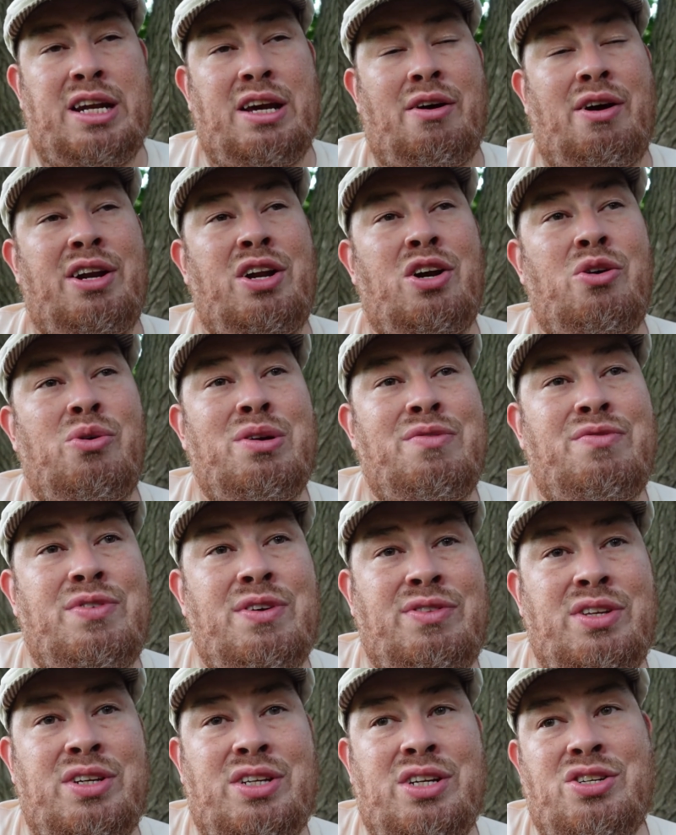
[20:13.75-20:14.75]
Now, I know in
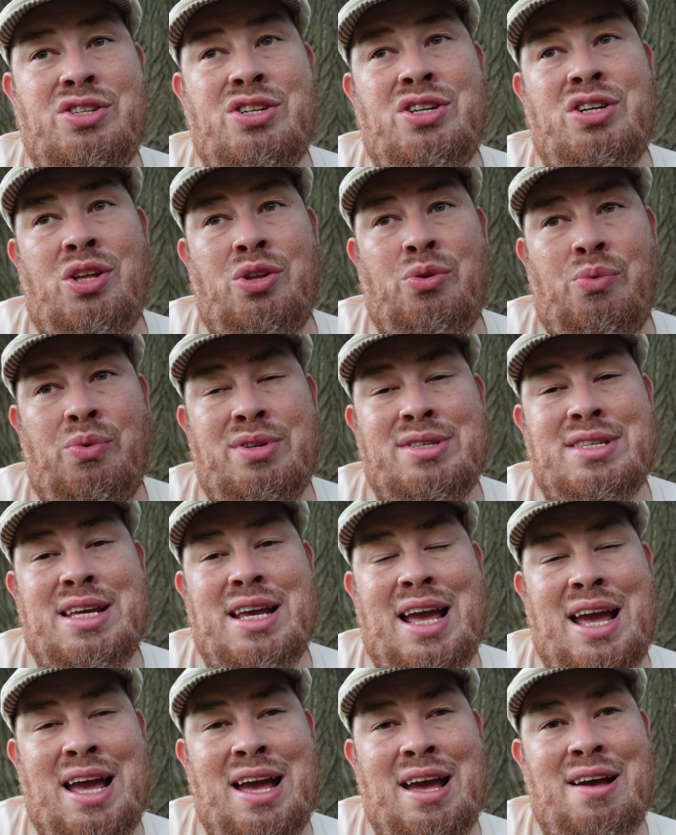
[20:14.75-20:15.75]
fifth edition, other ones,
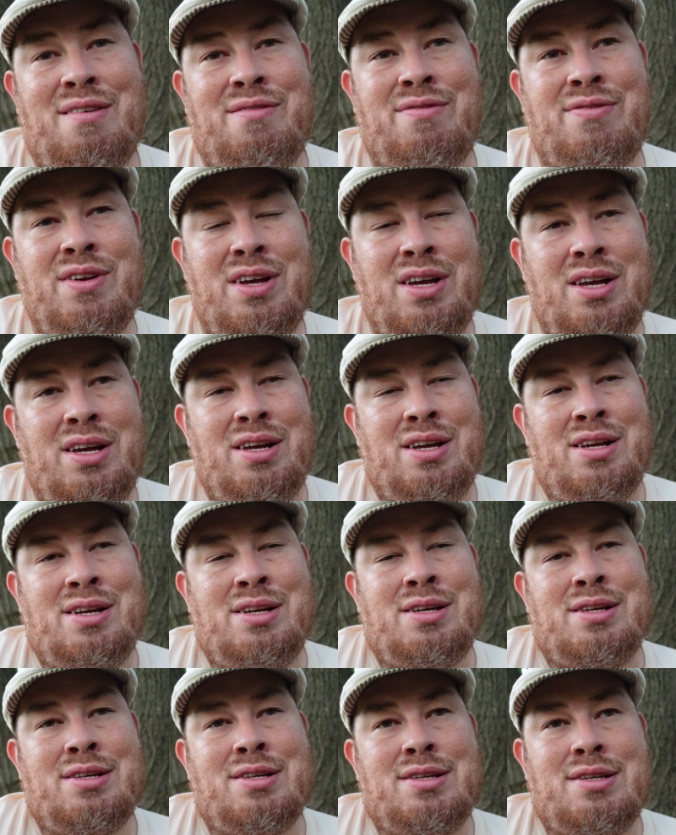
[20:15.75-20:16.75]
they have
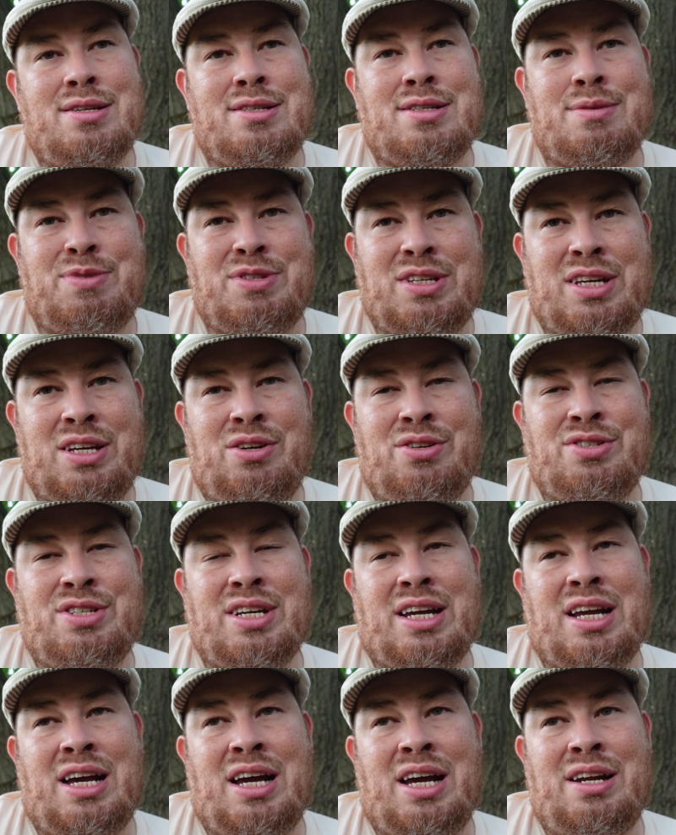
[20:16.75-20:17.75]
some skills
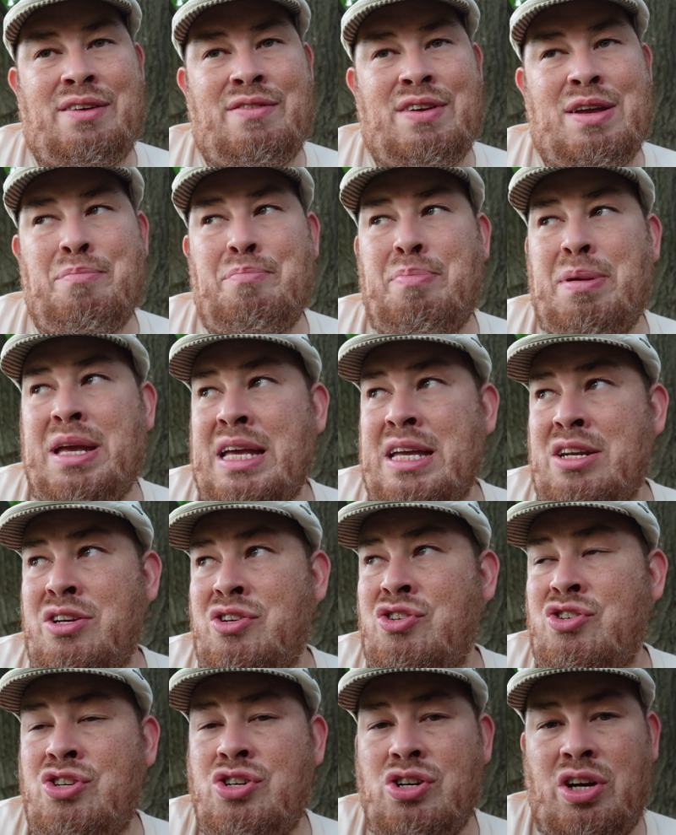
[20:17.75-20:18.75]
that kind of
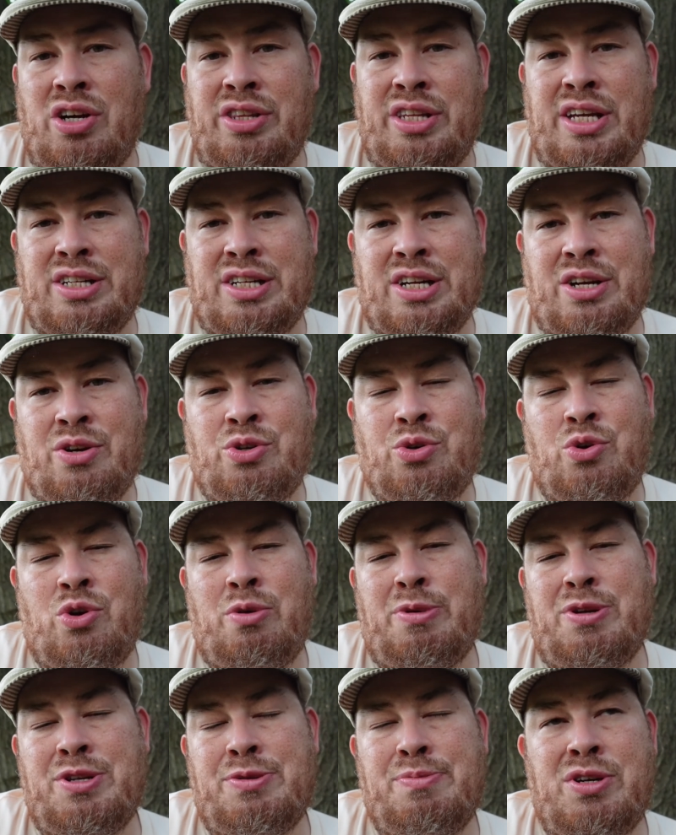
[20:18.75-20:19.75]
impinge on that
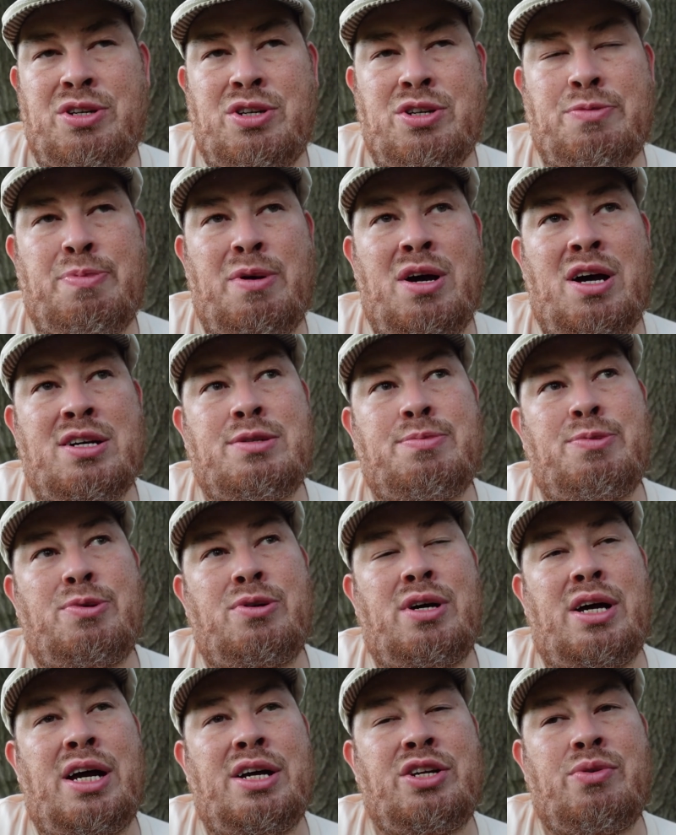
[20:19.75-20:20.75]
territory, but as much as
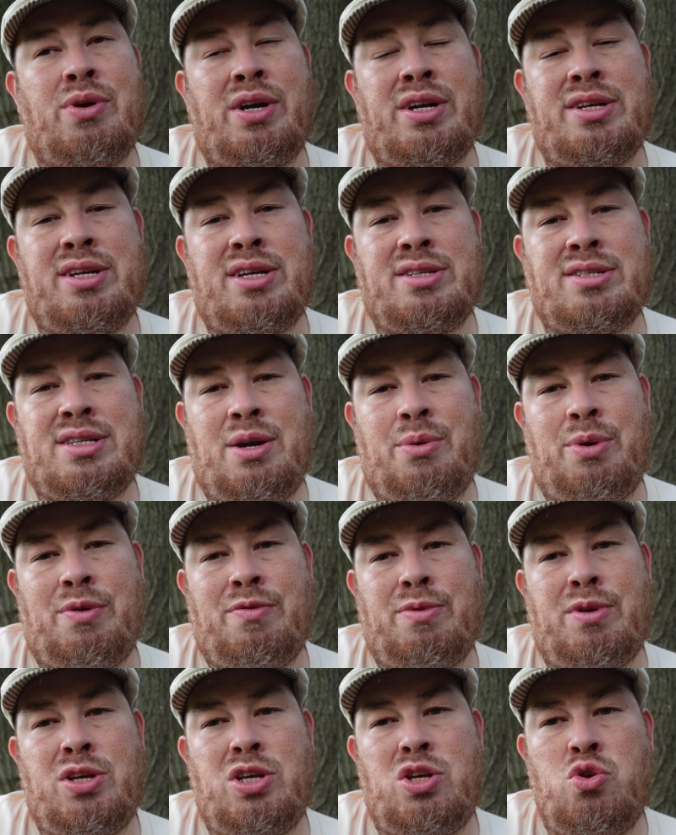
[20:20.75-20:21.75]
possible, I try to stay away
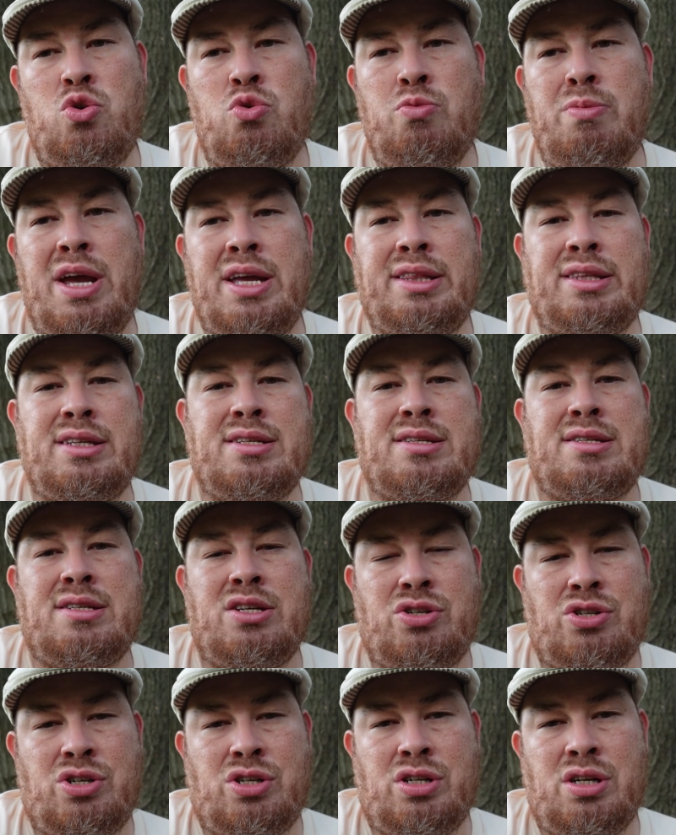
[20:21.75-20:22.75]
from that. You make the
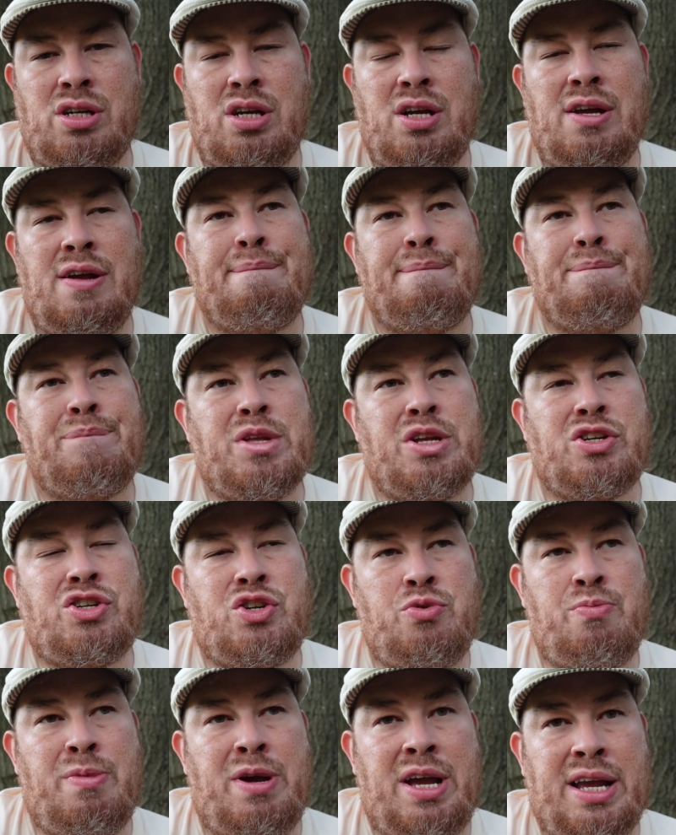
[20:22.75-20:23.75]
decision
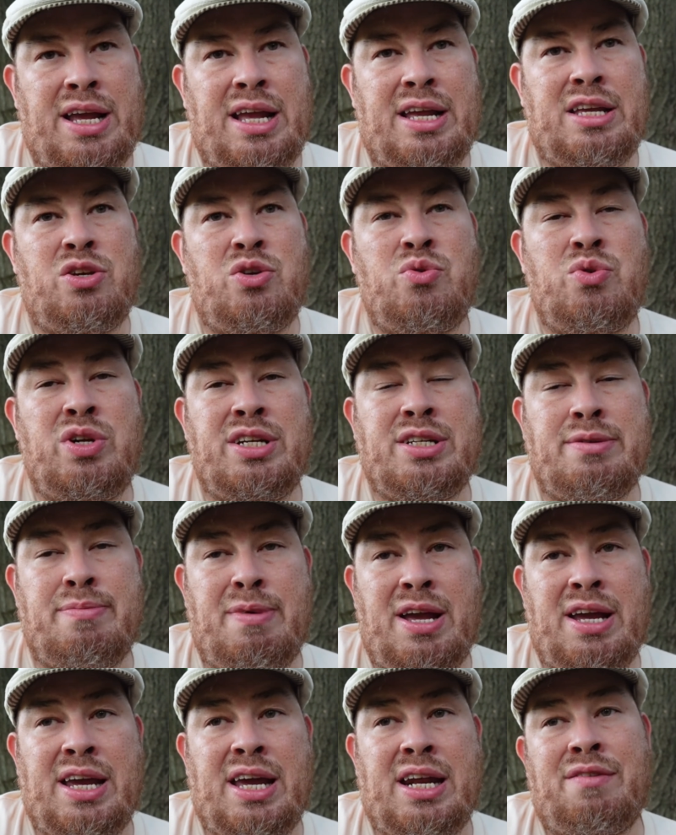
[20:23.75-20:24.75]
that you make, you need to
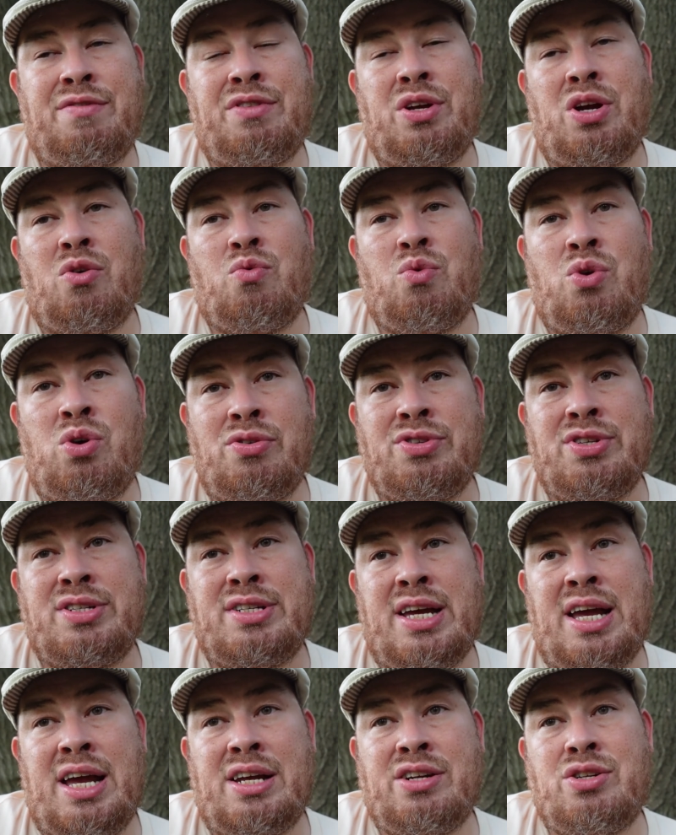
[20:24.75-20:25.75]
make, and if there are roles
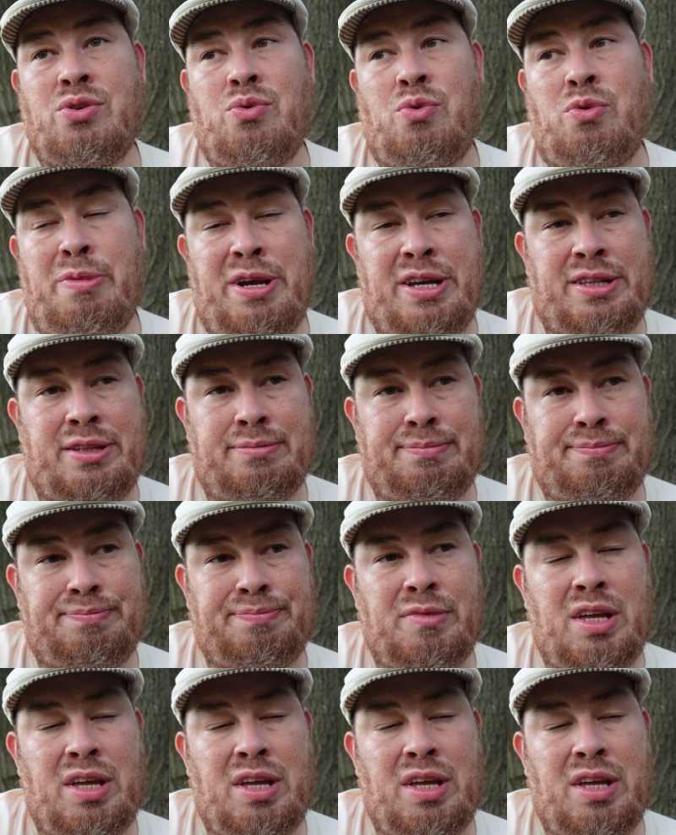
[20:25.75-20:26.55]
attached, we'll make them.